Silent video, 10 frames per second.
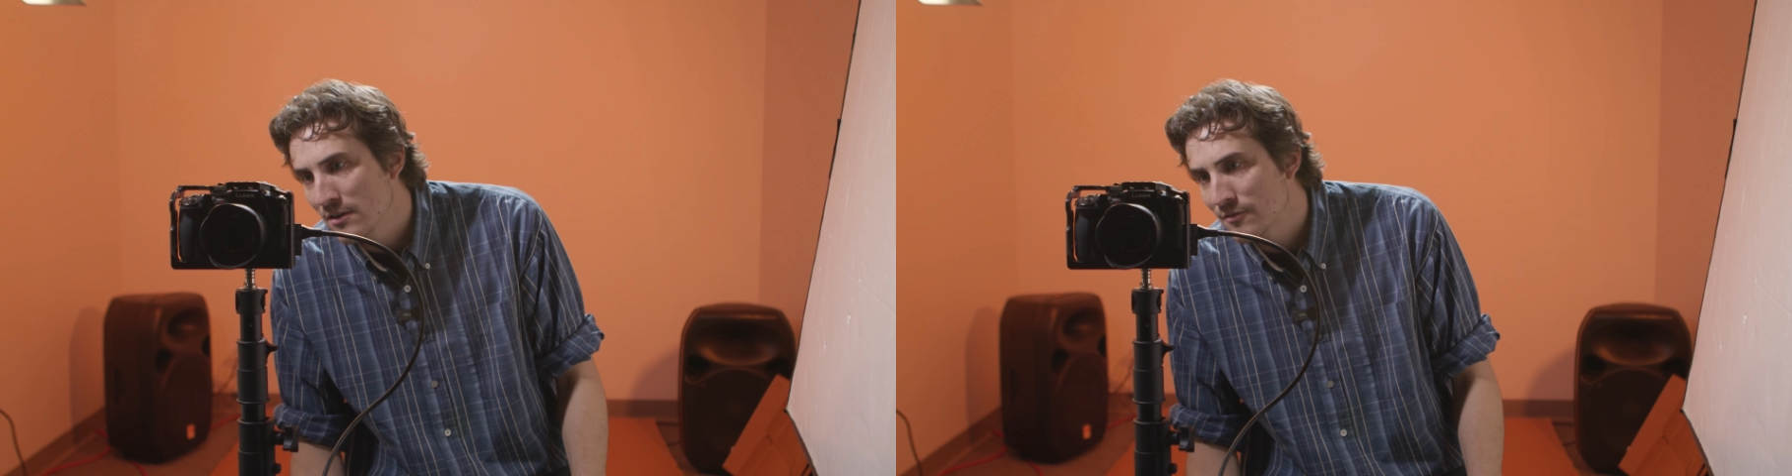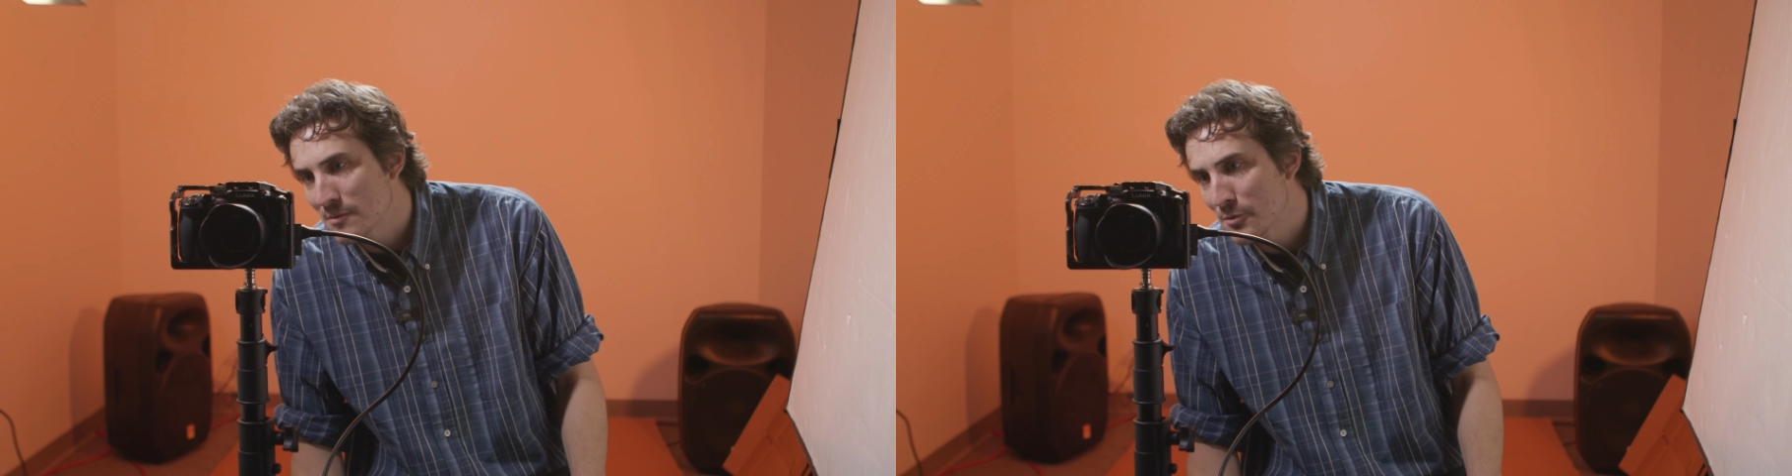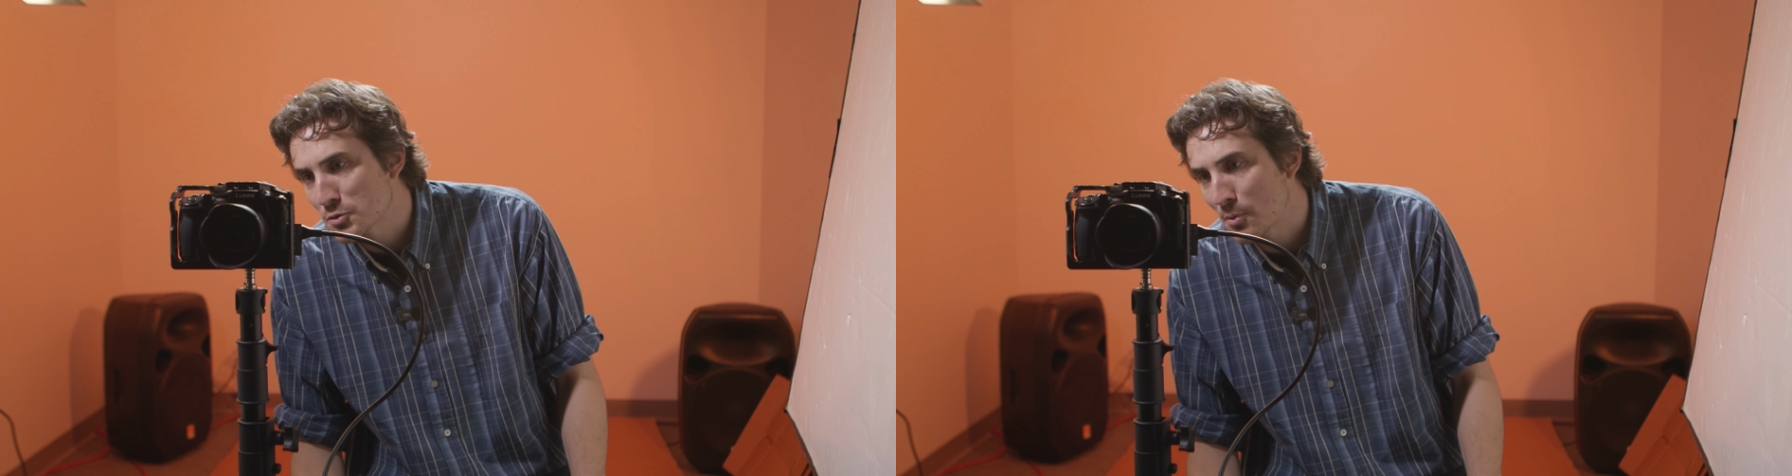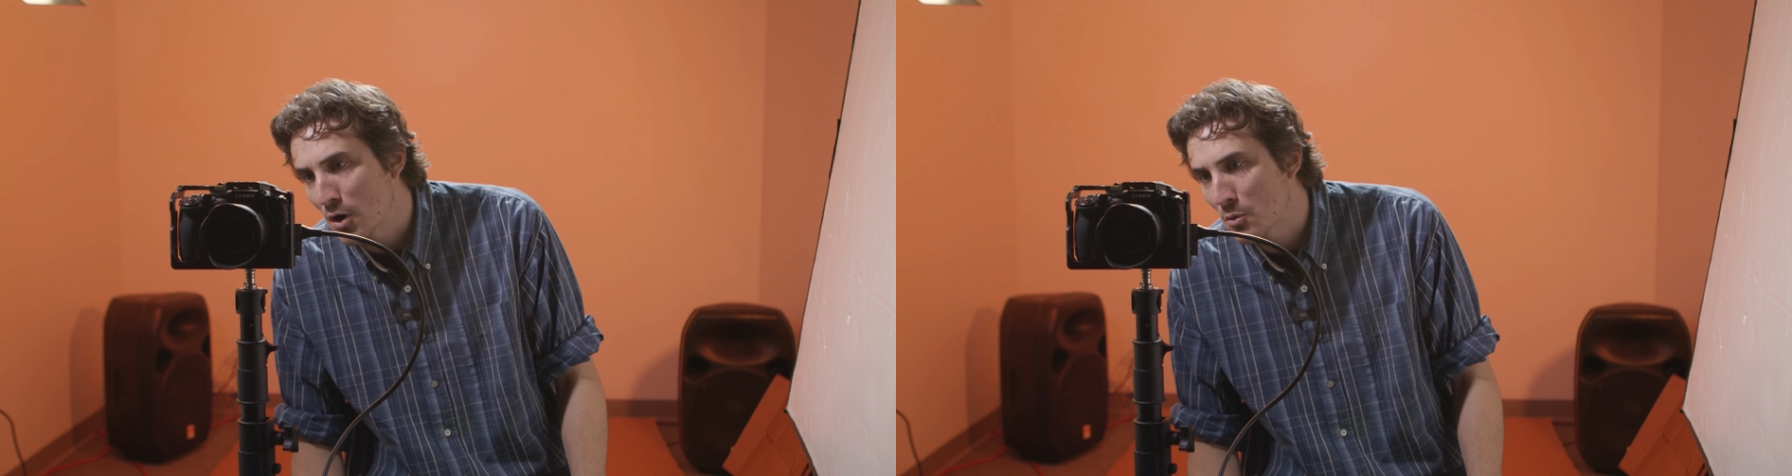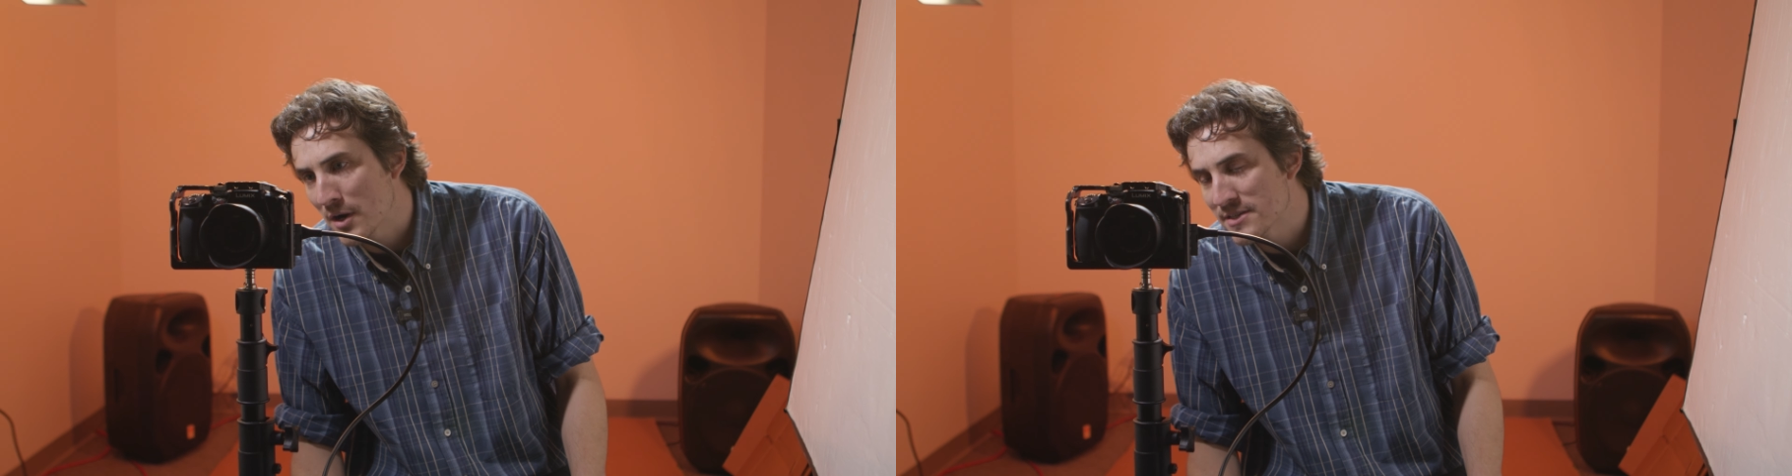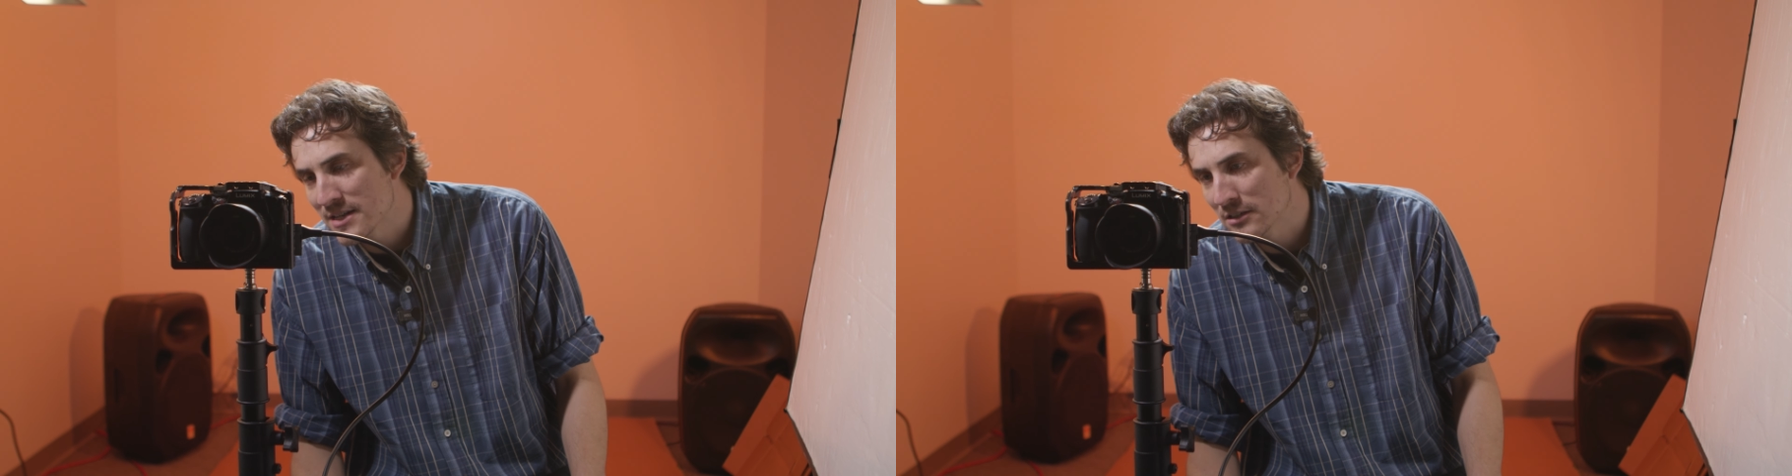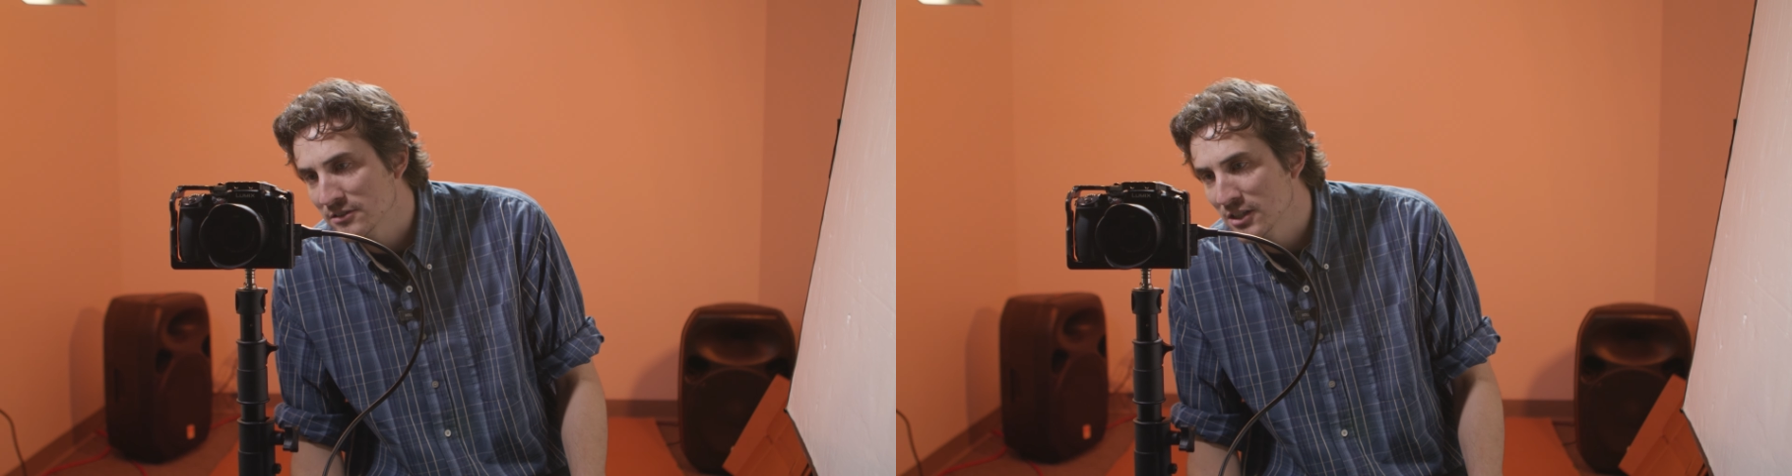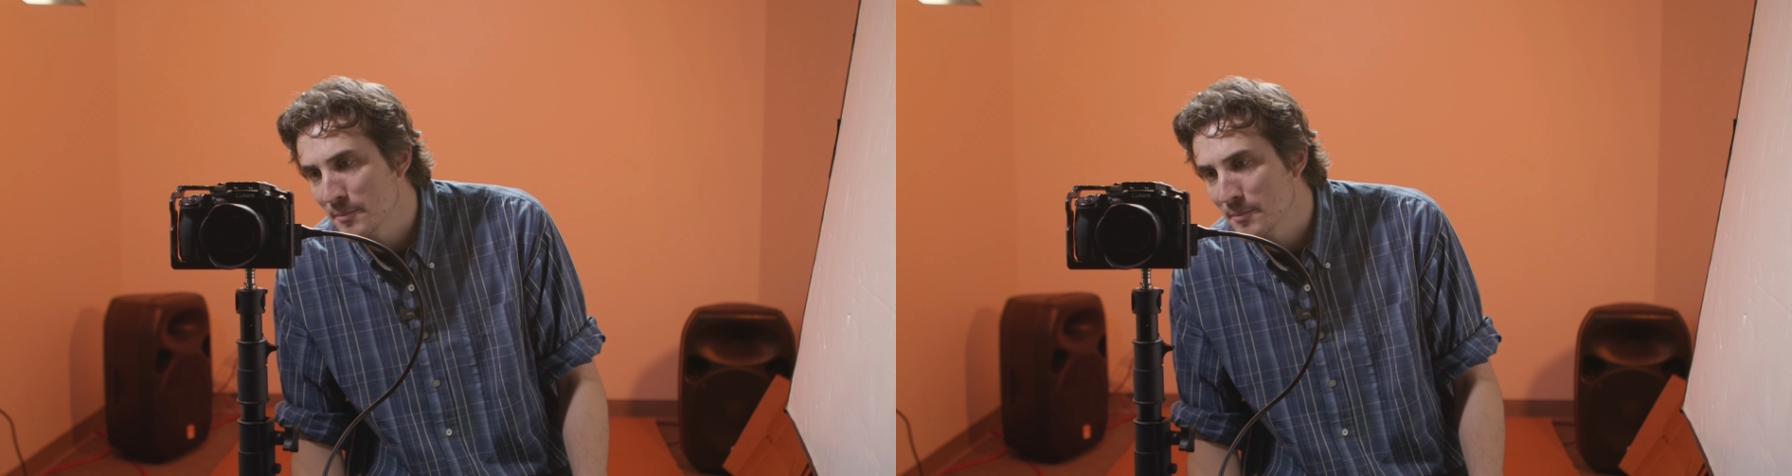For the most part, I see a little